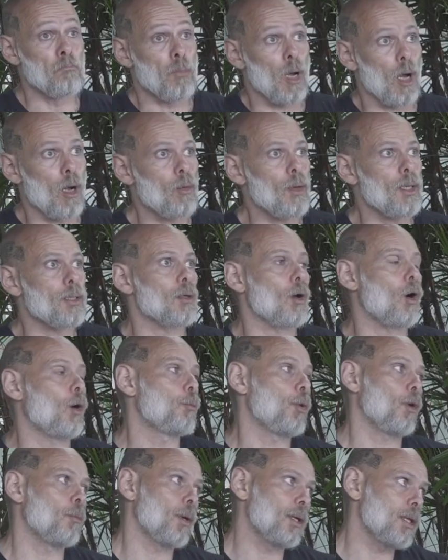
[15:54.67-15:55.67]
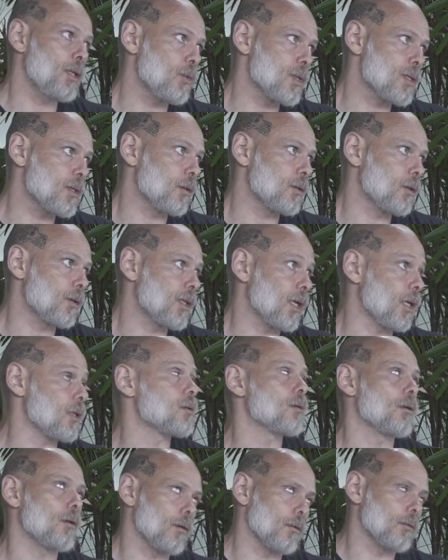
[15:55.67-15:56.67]
All right, upper body was not the
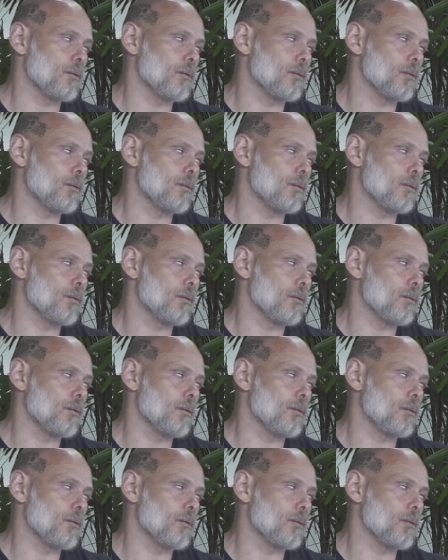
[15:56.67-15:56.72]
case.